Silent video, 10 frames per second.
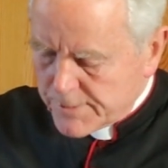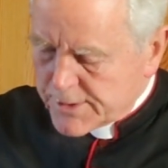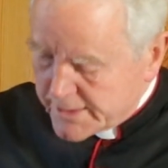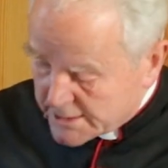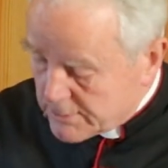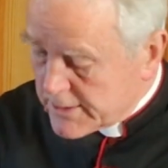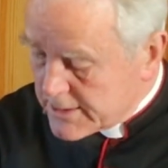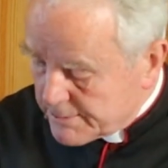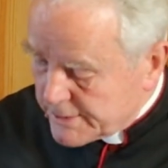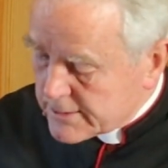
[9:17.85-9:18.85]
But that's what
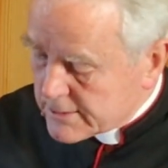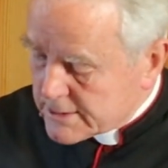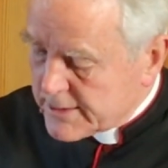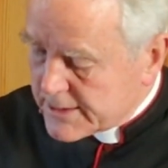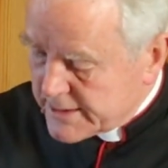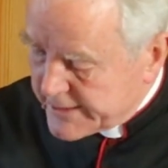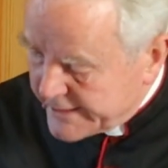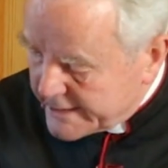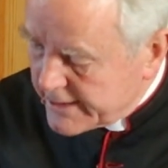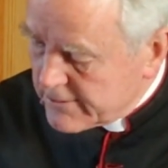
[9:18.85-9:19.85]
it's about. So that's
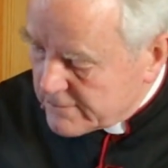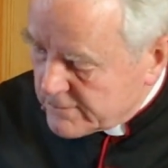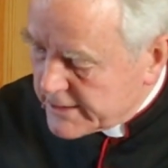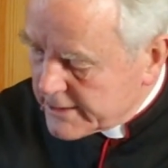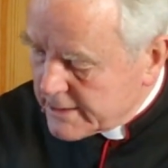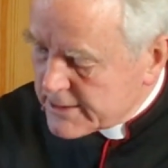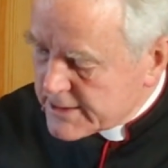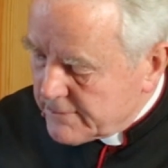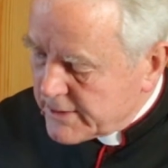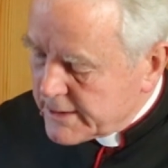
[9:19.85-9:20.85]
again the
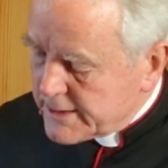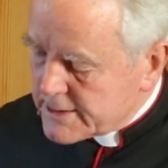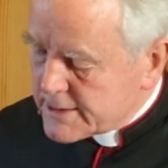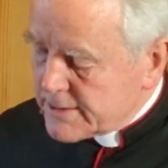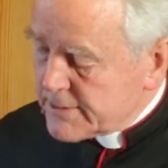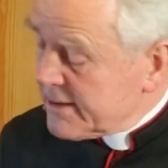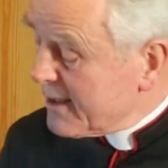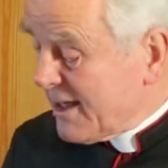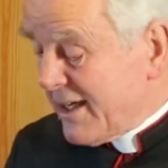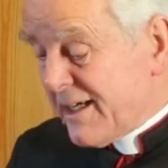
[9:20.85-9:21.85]
same red against the same green,
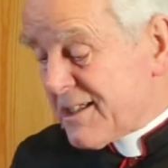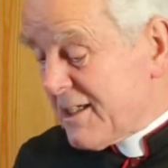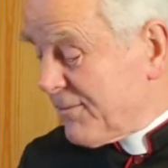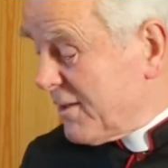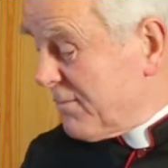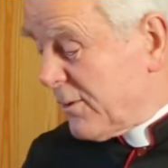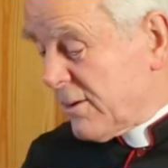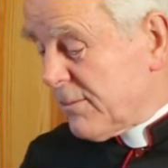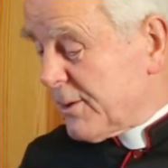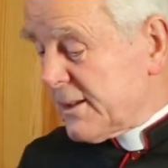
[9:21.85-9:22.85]
except in
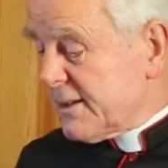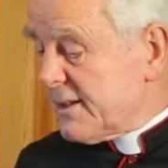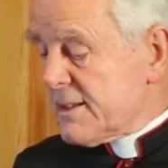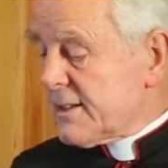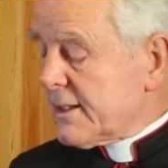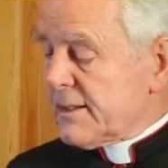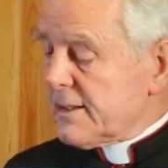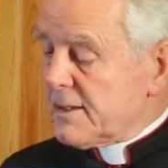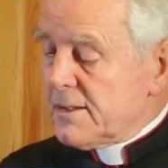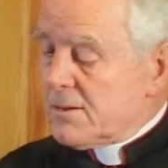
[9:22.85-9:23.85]
poor old Britain it isn't
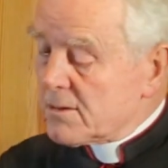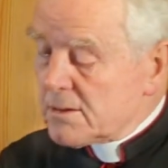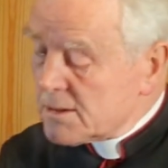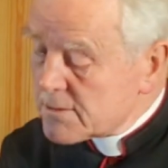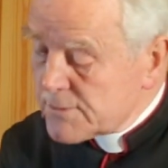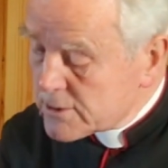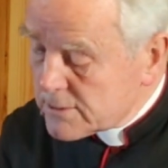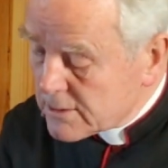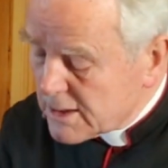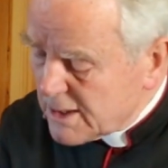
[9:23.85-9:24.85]
Catholic any longer, that's for
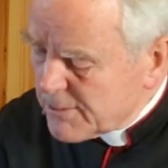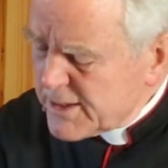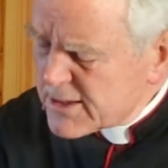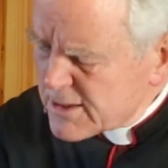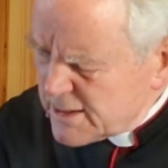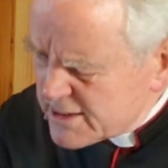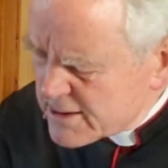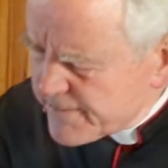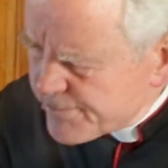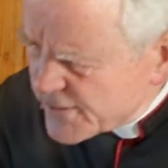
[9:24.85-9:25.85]
sure. But
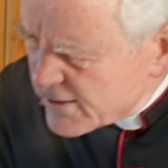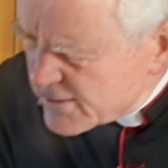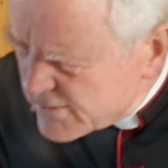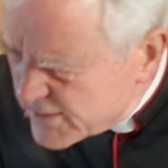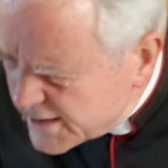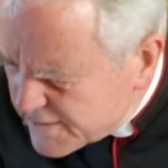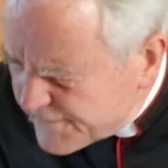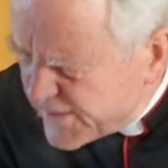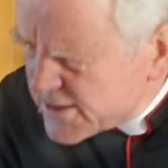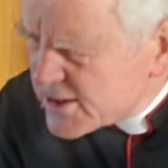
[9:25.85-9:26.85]
it's
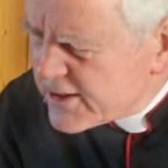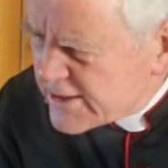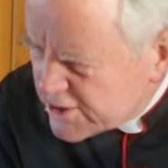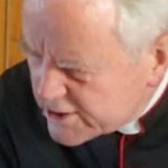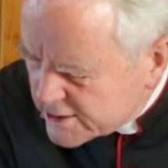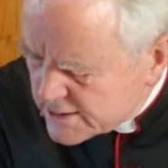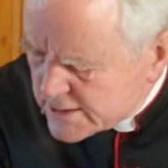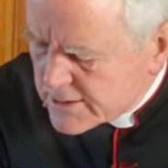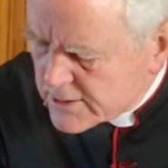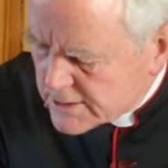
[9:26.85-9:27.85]

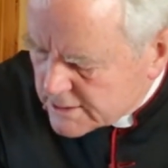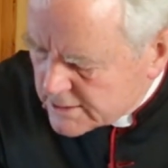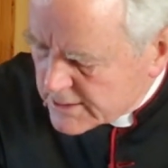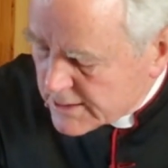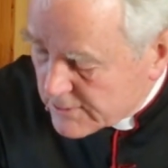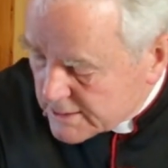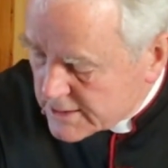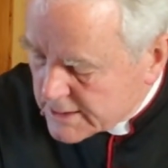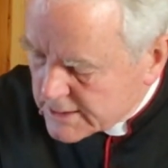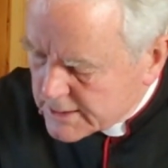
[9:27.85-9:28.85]
vestigially Christian, I would
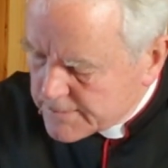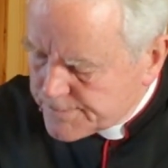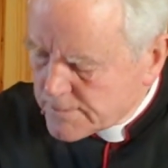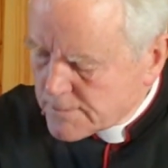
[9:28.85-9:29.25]
say.